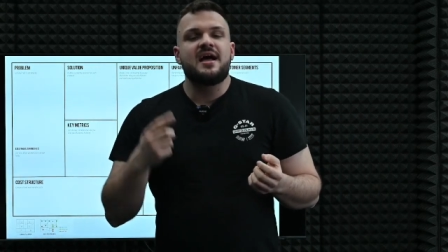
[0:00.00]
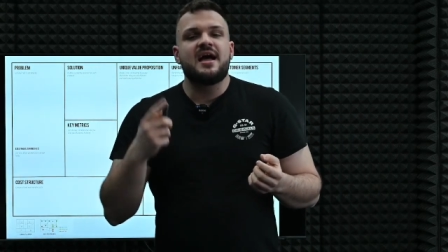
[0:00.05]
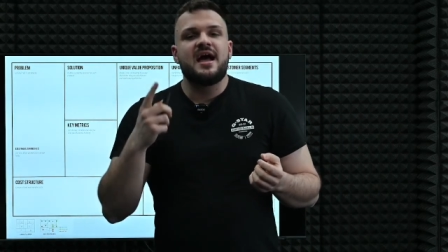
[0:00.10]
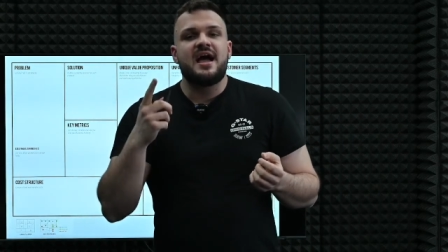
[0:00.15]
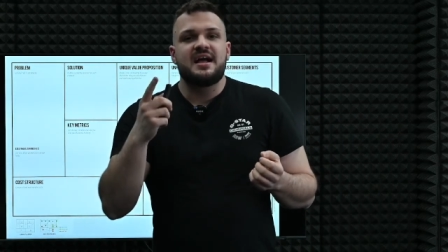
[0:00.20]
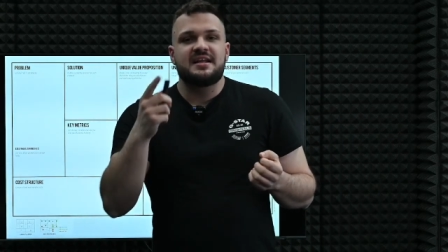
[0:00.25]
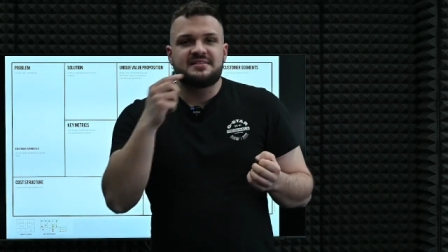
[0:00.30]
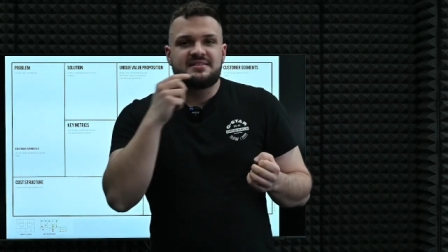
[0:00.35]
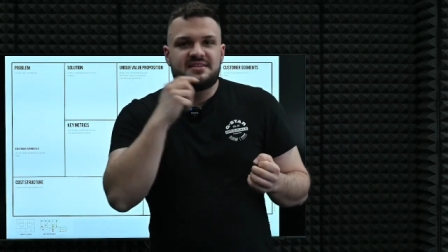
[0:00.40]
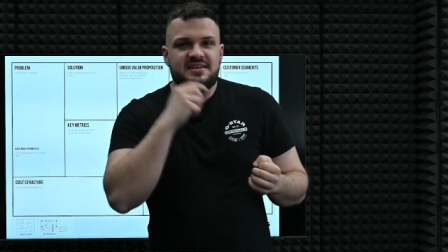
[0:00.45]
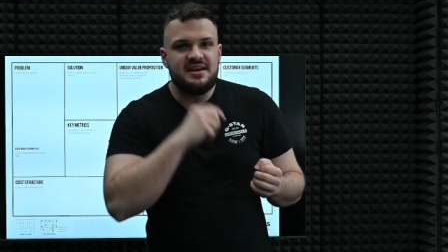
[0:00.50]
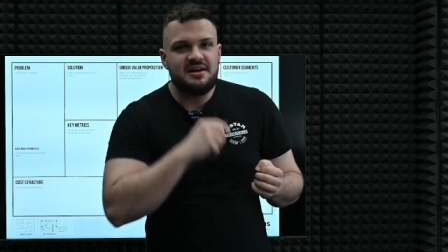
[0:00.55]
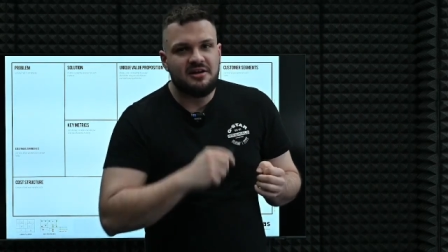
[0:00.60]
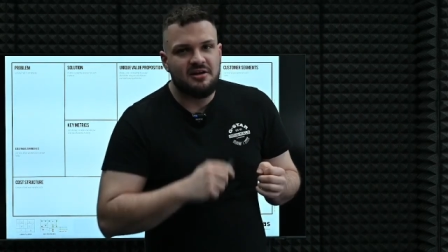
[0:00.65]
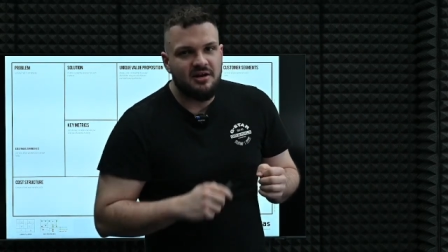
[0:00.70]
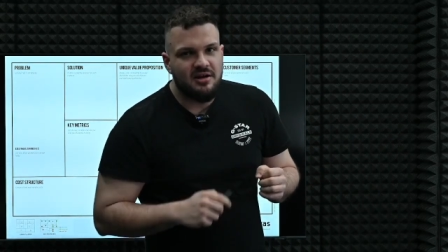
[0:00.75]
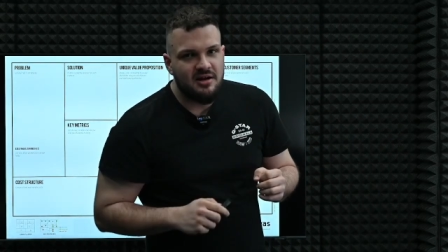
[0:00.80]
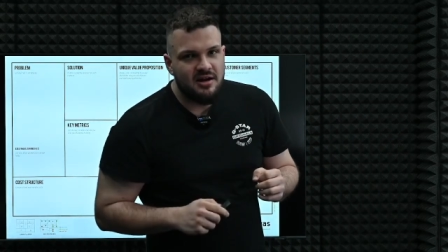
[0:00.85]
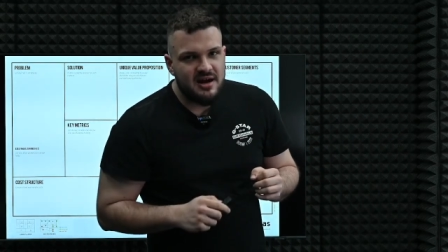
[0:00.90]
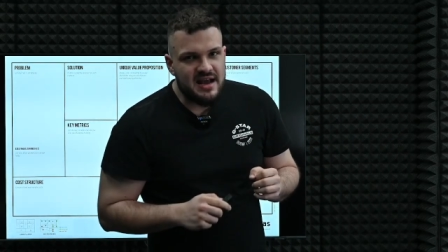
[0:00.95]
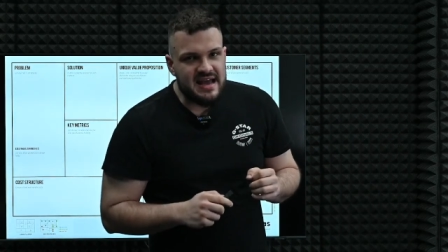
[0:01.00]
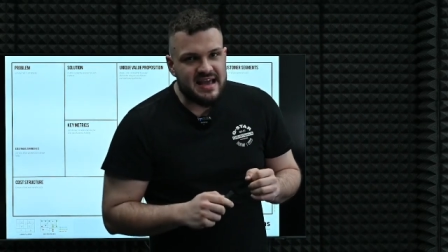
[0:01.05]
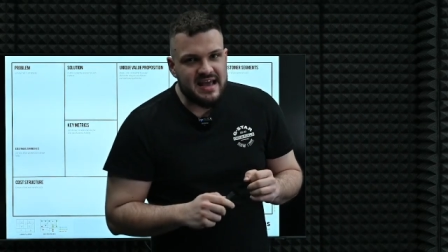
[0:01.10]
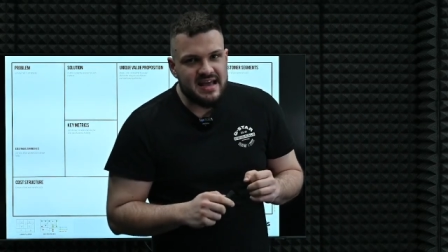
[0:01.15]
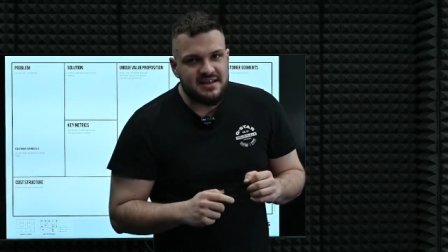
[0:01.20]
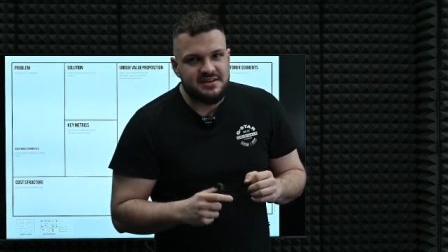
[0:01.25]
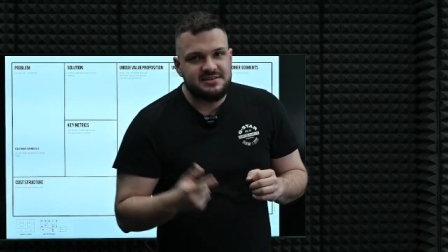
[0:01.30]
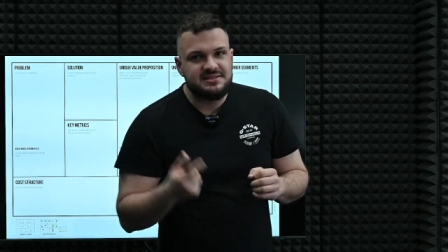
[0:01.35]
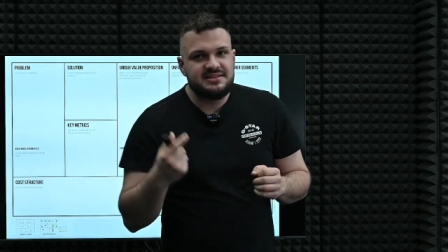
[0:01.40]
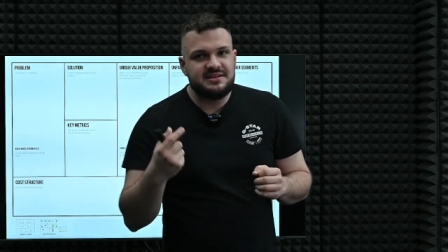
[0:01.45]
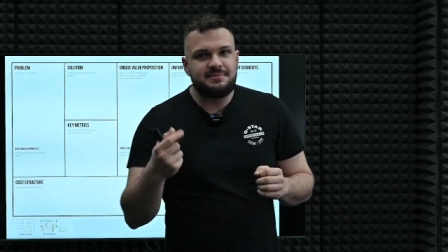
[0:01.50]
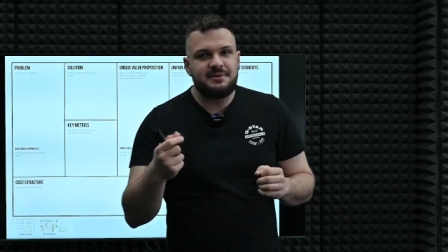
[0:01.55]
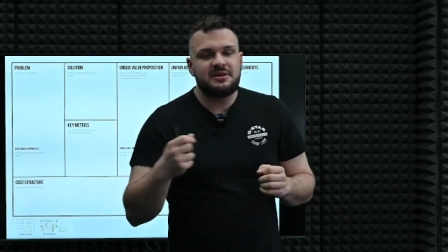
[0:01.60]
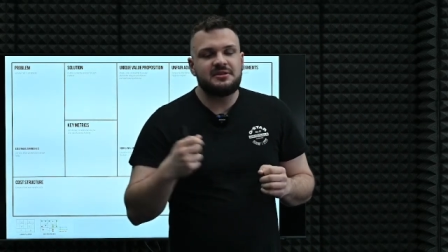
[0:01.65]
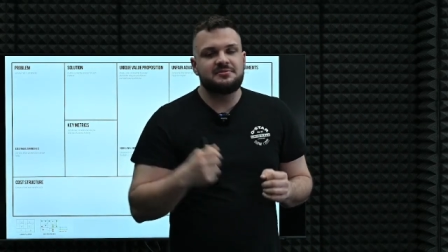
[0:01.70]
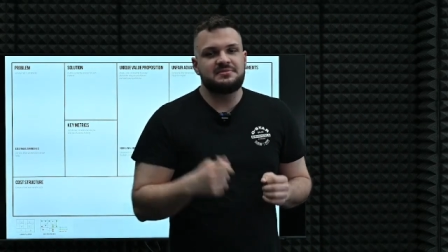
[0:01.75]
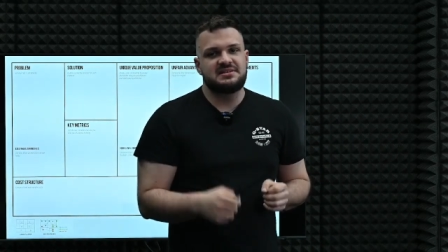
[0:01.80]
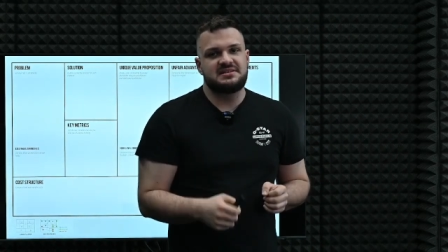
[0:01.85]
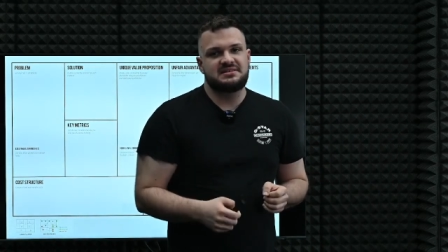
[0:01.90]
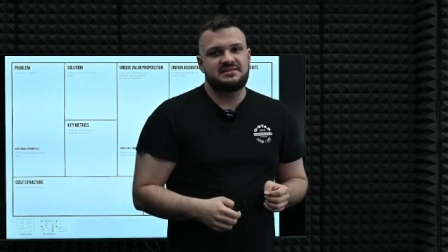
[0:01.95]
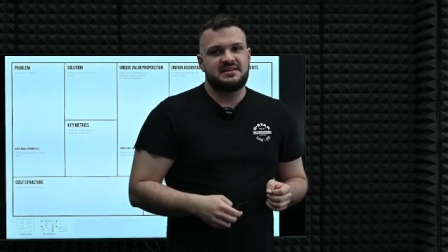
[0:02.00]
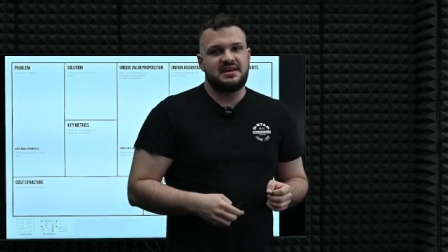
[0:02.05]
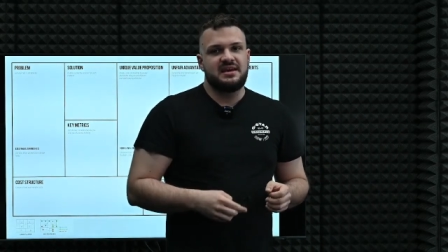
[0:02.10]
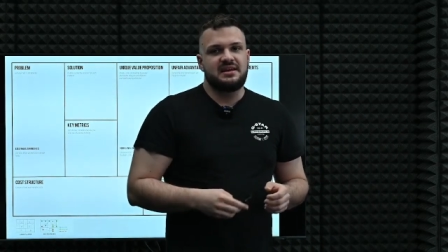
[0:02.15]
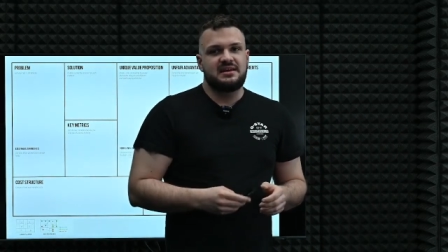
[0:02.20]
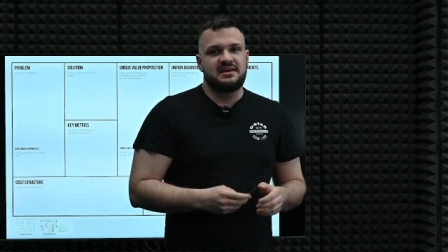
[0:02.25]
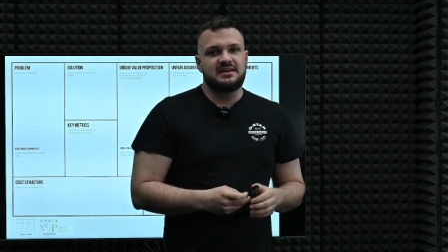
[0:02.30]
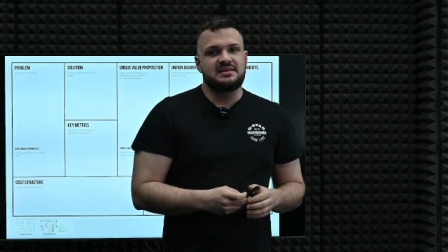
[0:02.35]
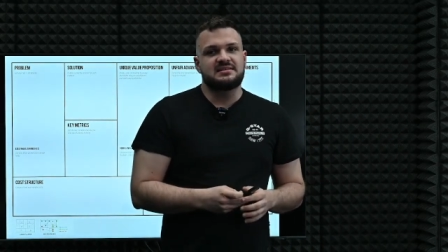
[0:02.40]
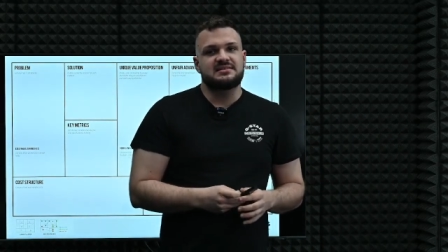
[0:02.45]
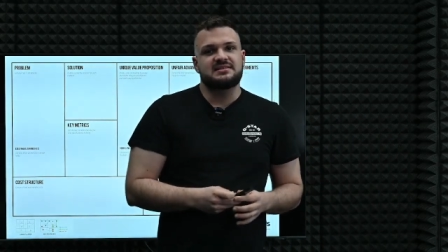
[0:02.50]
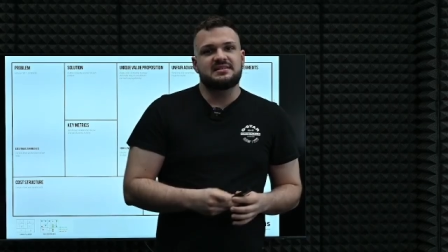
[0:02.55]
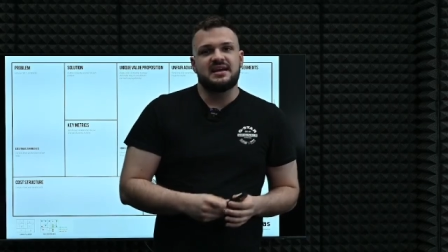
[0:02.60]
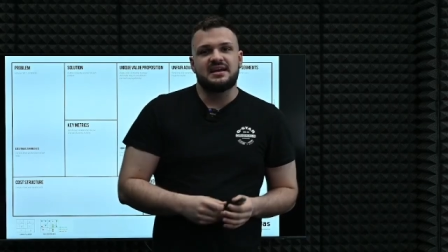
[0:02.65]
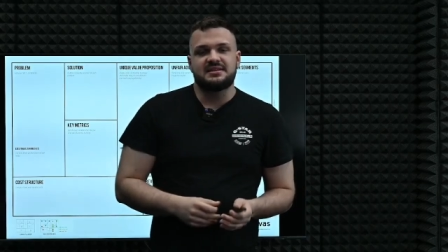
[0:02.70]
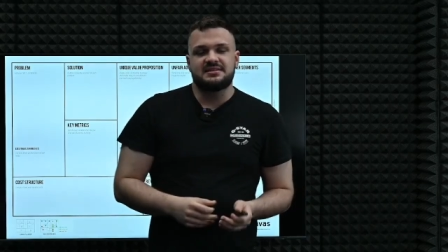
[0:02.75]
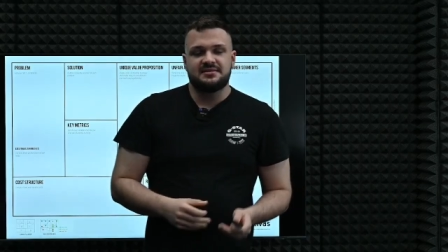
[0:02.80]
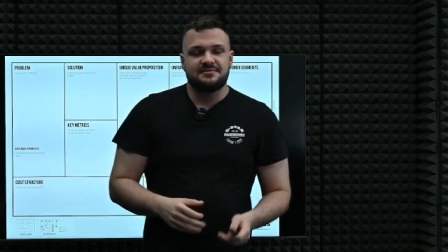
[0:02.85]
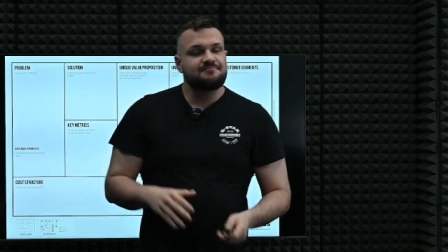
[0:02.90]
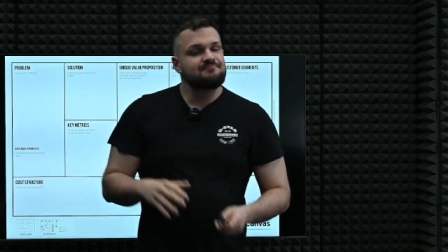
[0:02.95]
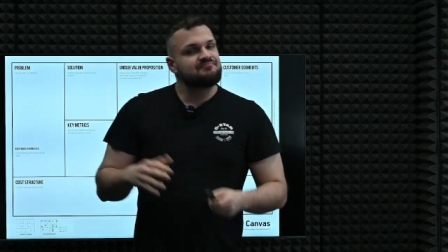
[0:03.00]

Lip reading: And here, again, typical mistake is that,